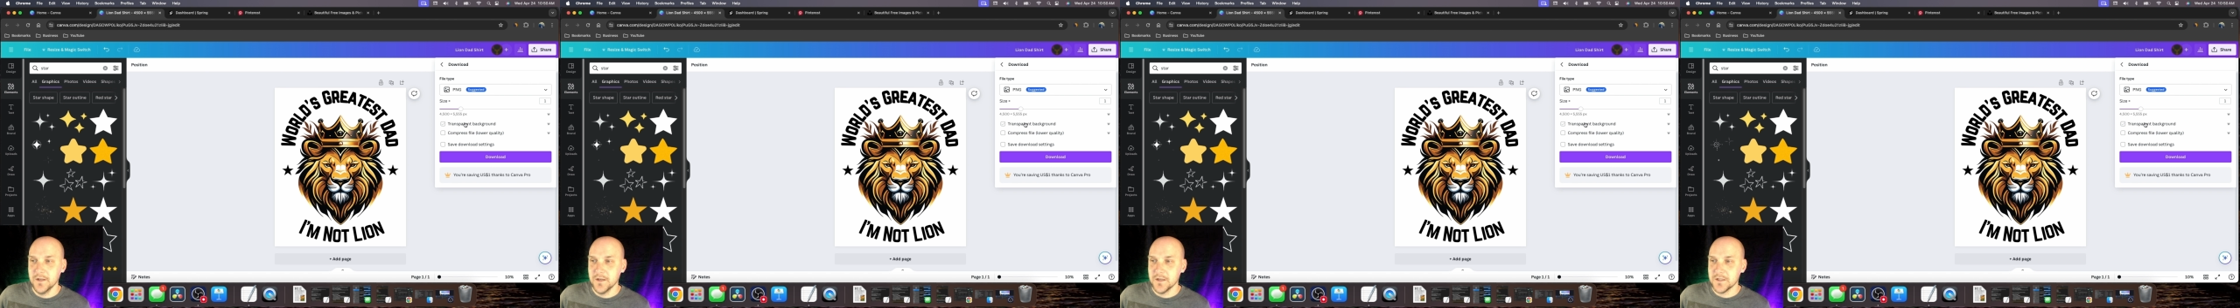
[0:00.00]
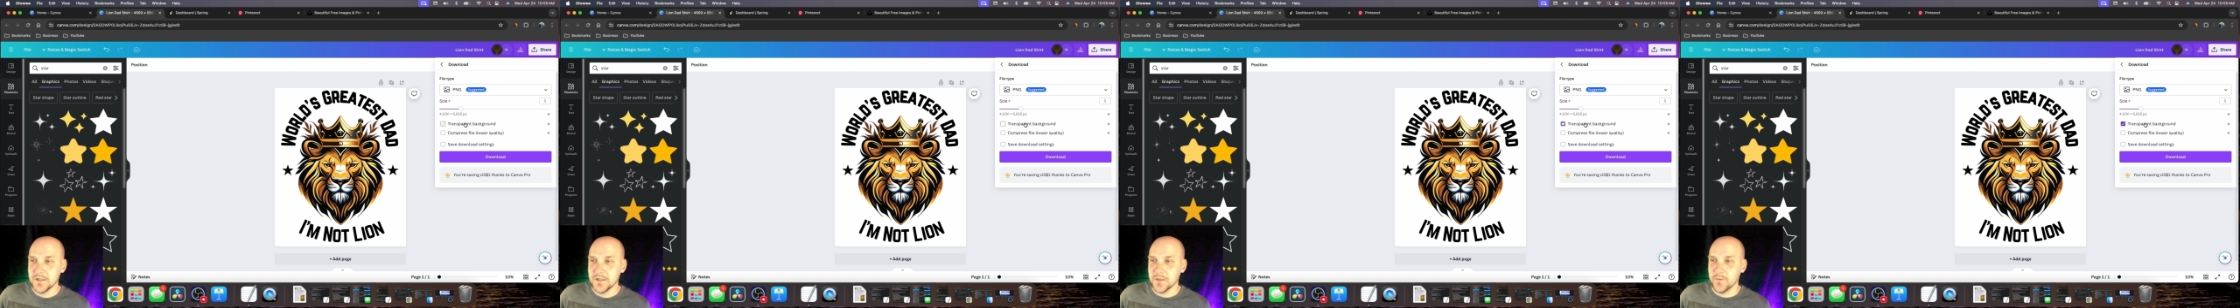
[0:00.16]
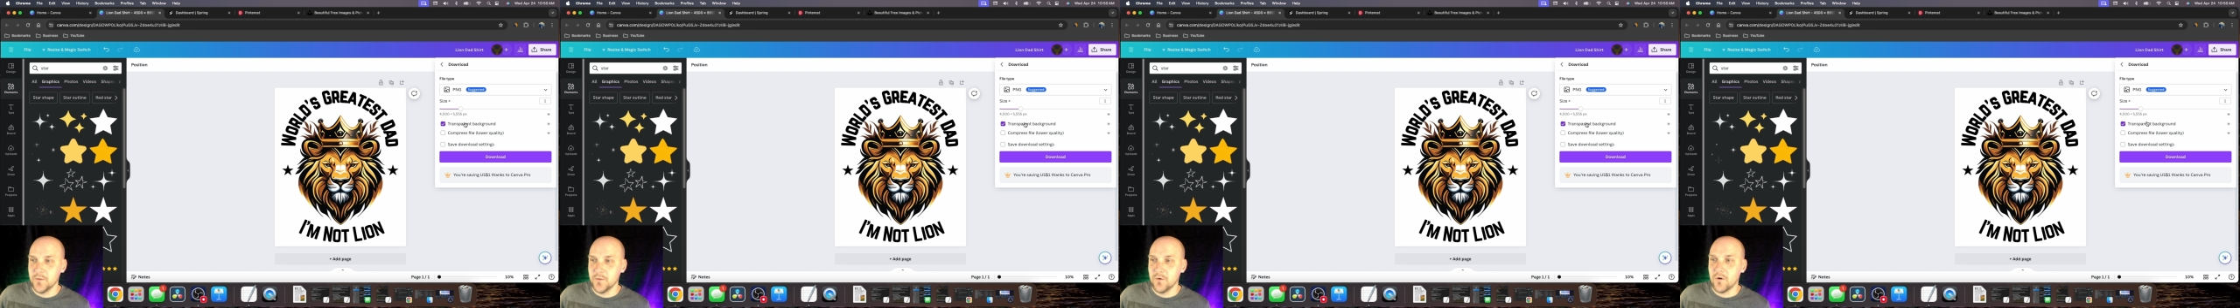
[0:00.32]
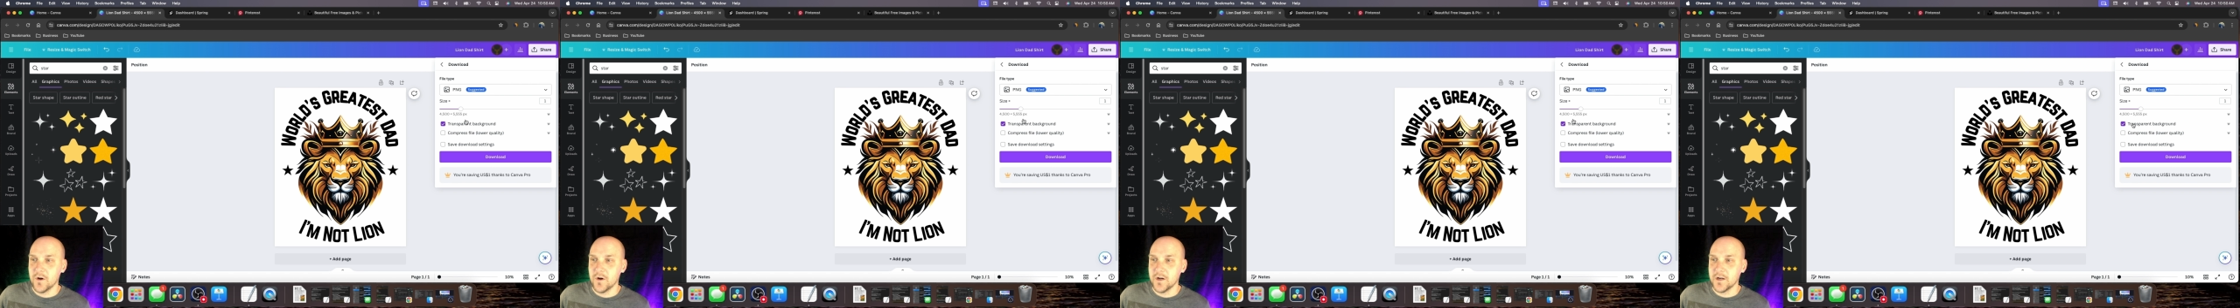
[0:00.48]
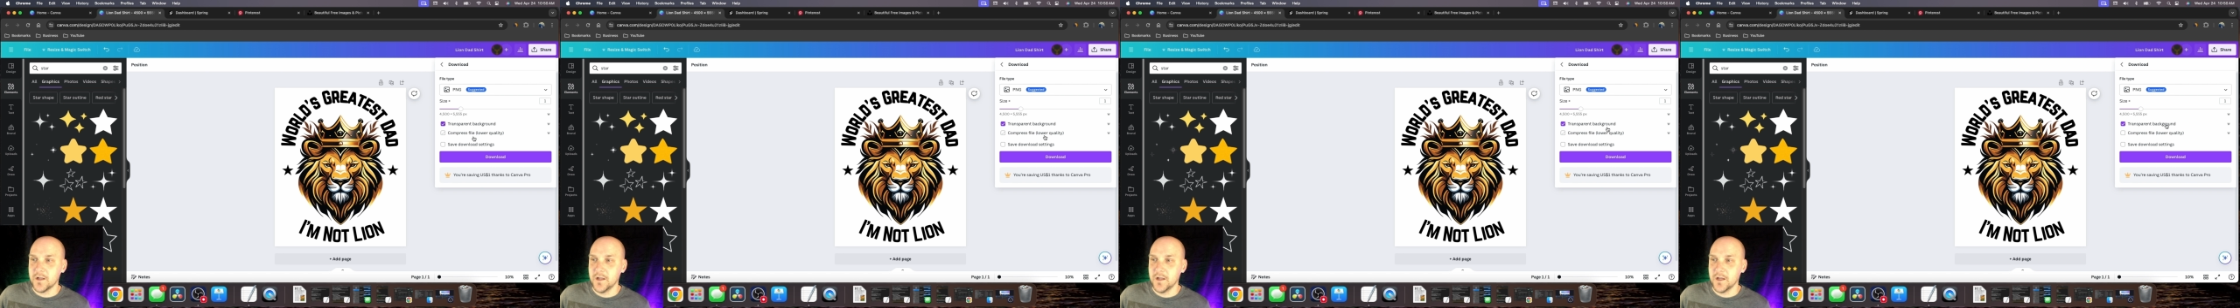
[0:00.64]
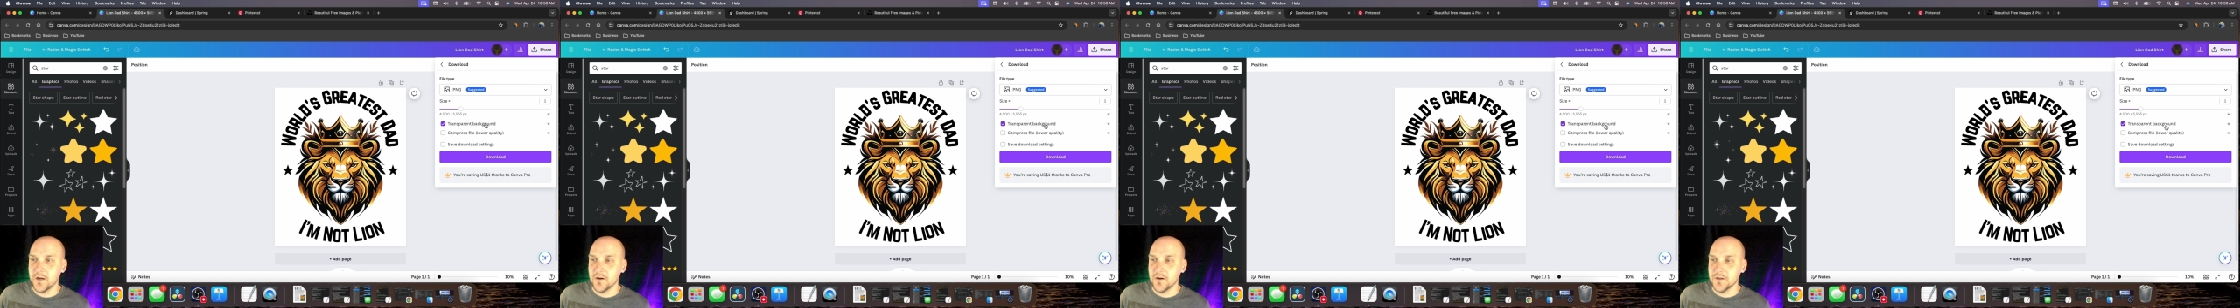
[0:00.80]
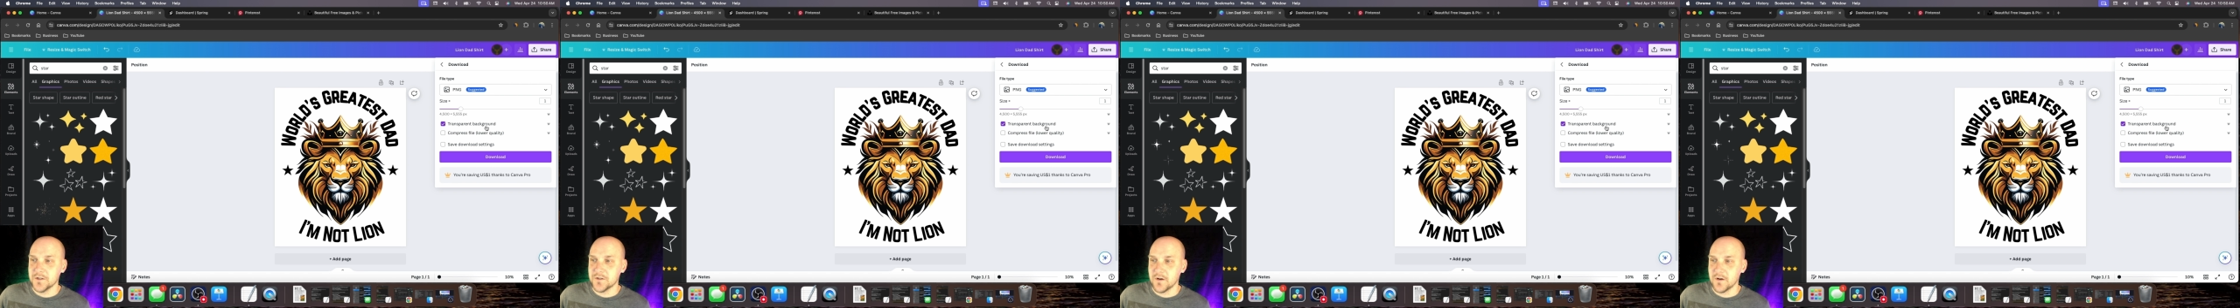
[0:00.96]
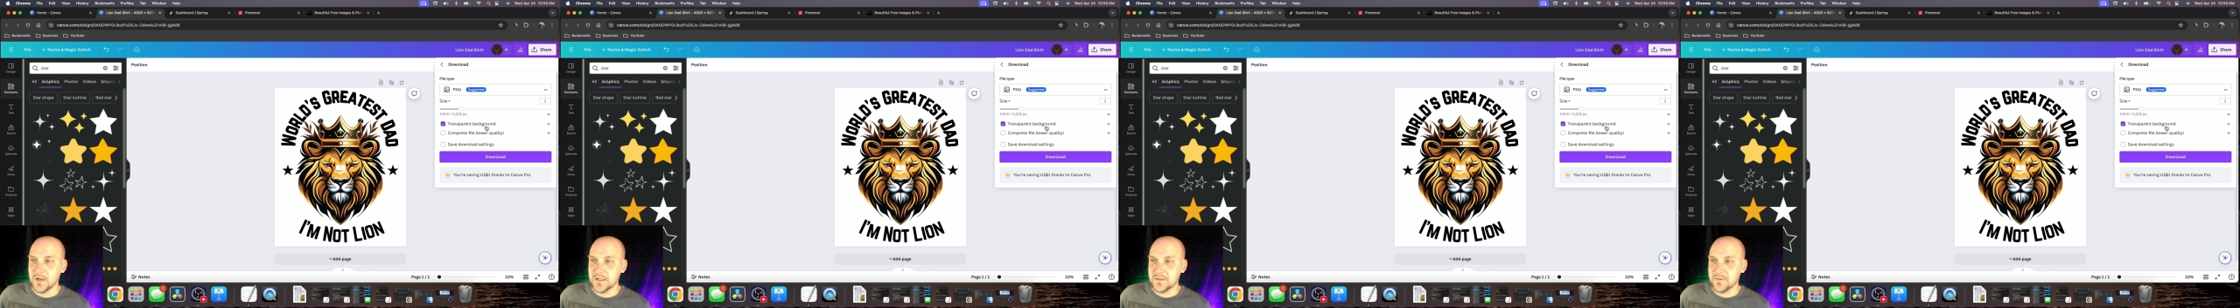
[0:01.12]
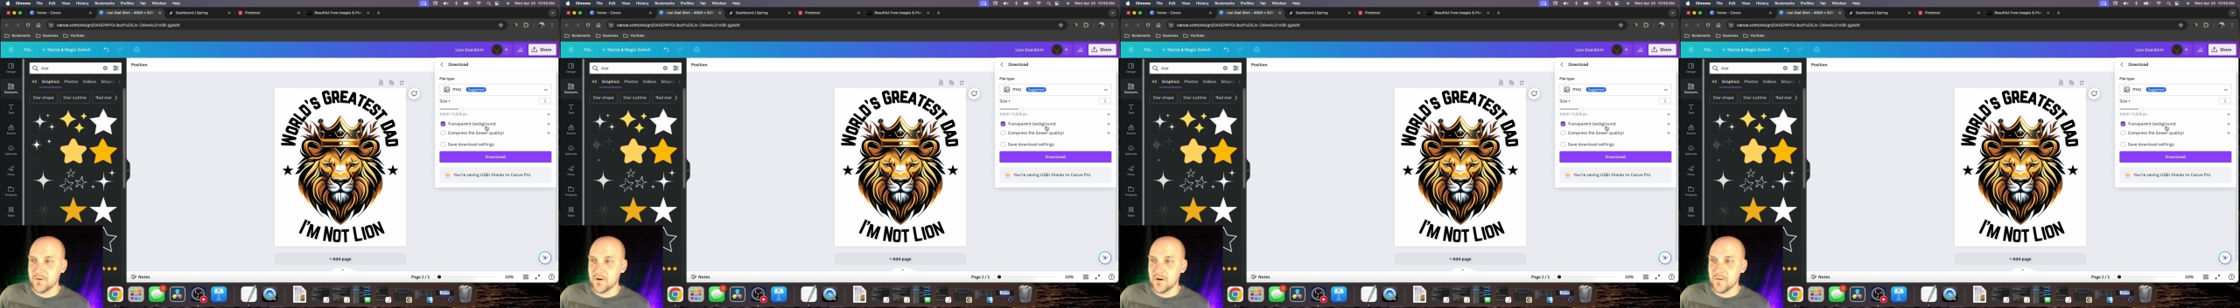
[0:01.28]
So we want to click on
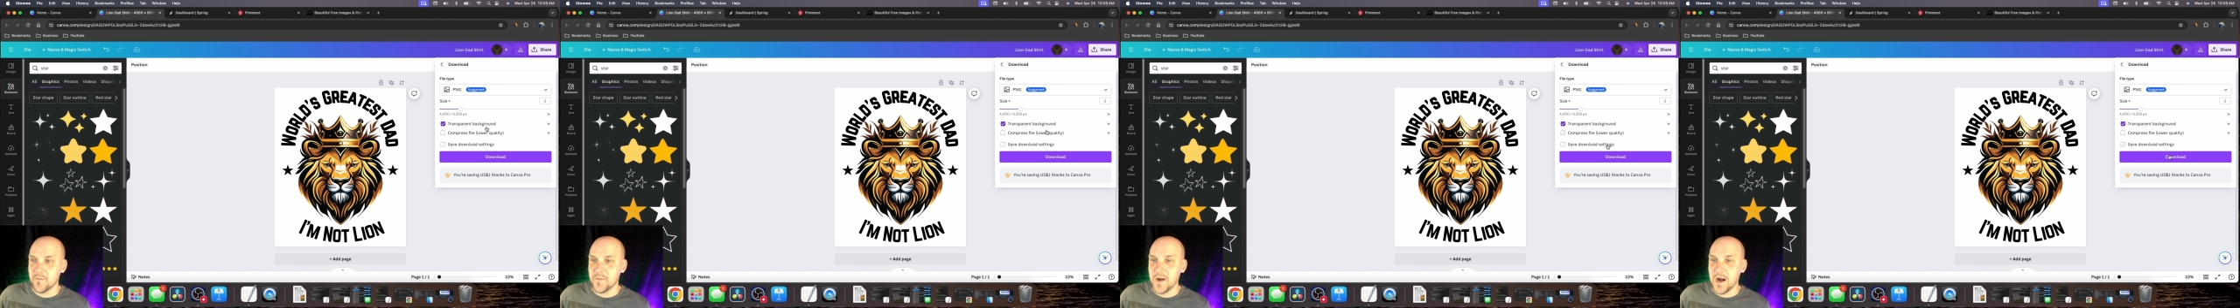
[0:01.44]
transparent